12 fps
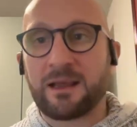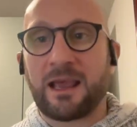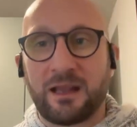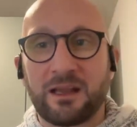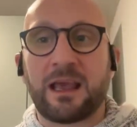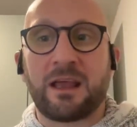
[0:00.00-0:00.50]

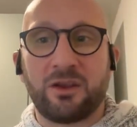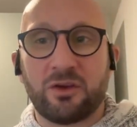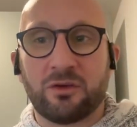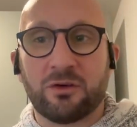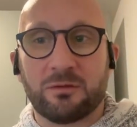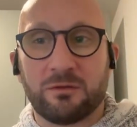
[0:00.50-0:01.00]
can can
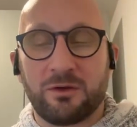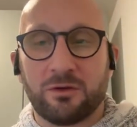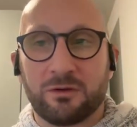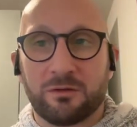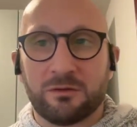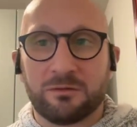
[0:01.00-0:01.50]
your
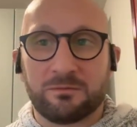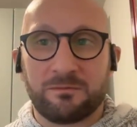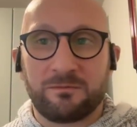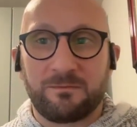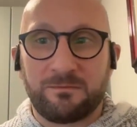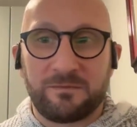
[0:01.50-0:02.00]
your
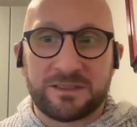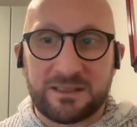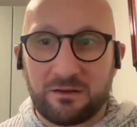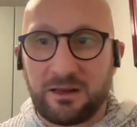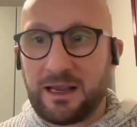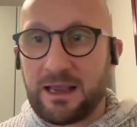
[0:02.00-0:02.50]

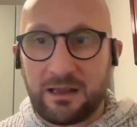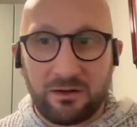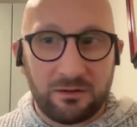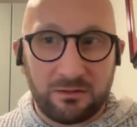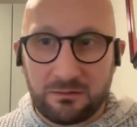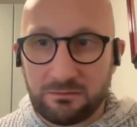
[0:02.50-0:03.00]
facility
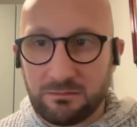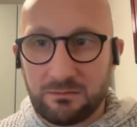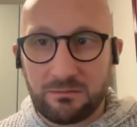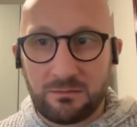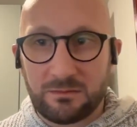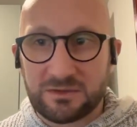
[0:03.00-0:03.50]
handle
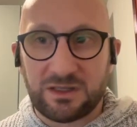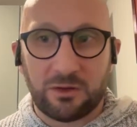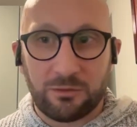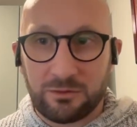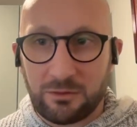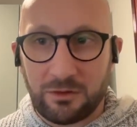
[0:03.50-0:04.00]

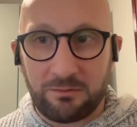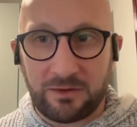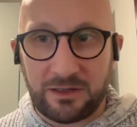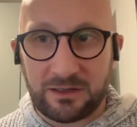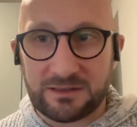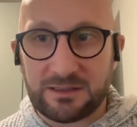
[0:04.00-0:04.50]
slower growing
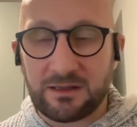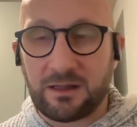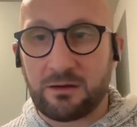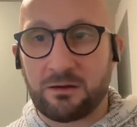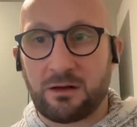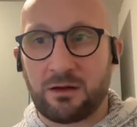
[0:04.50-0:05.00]
pigs
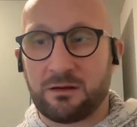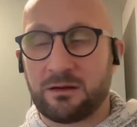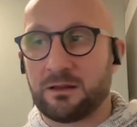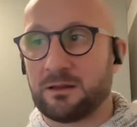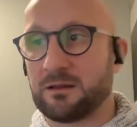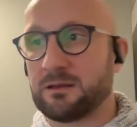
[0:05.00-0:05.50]
that are not going
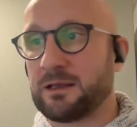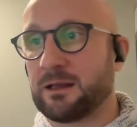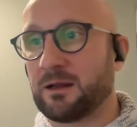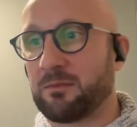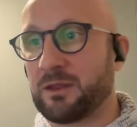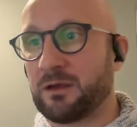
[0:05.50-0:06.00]
to
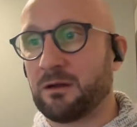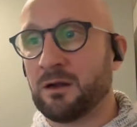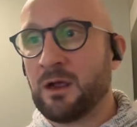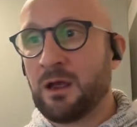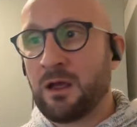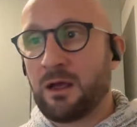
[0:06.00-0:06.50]
get up there.
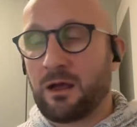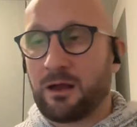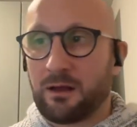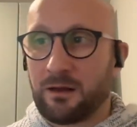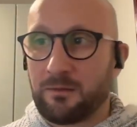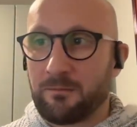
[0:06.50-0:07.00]

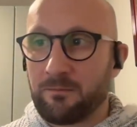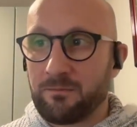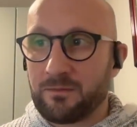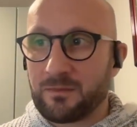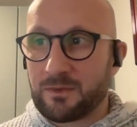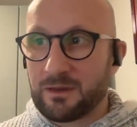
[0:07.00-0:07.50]
Um,
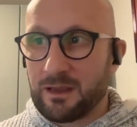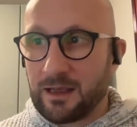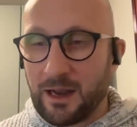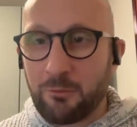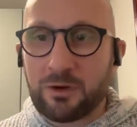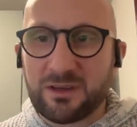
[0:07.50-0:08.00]

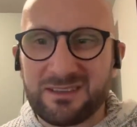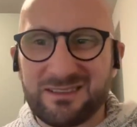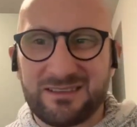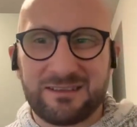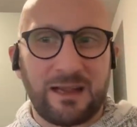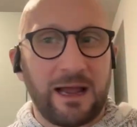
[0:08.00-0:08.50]
and I will,
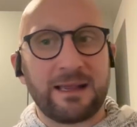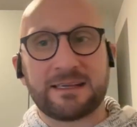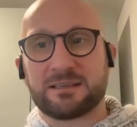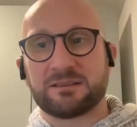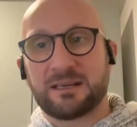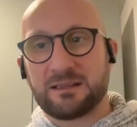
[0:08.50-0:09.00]
I
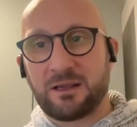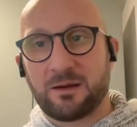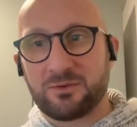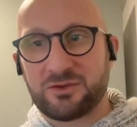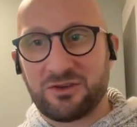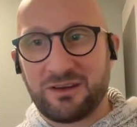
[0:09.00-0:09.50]
guess I'll take the
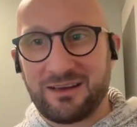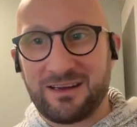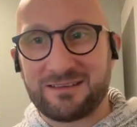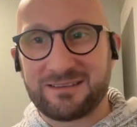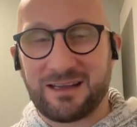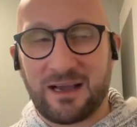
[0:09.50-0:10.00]

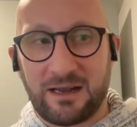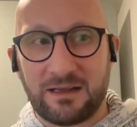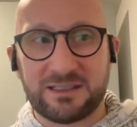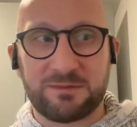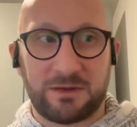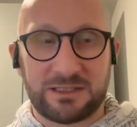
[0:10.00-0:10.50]
opportunity to kind
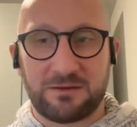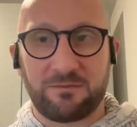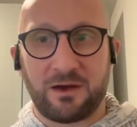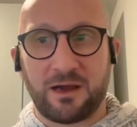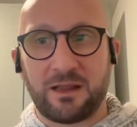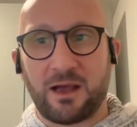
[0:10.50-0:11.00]
of
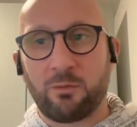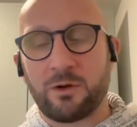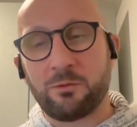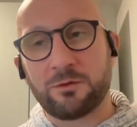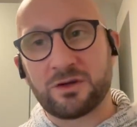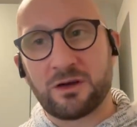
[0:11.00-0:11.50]
specify that
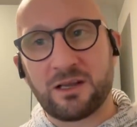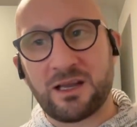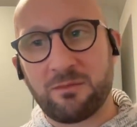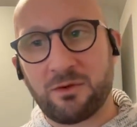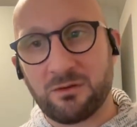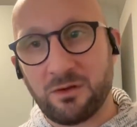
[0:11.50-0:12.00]
when we're
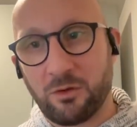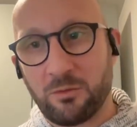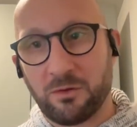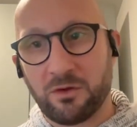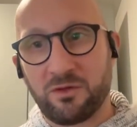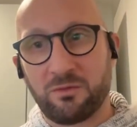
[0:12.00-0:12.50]
talking about low
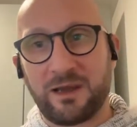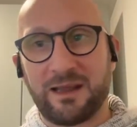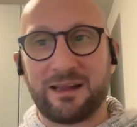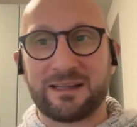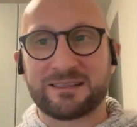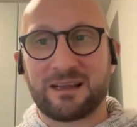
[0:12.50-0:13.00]
birth
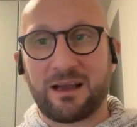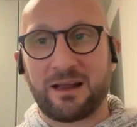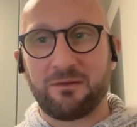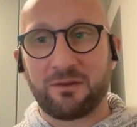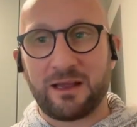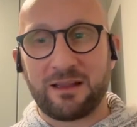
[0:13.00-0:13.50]
weight, it's
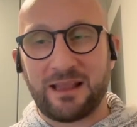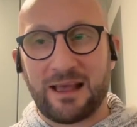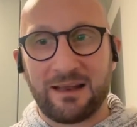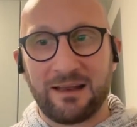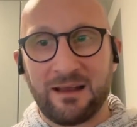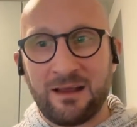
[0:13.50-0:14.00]
kind of like
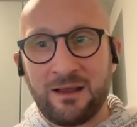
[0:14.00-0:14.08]
that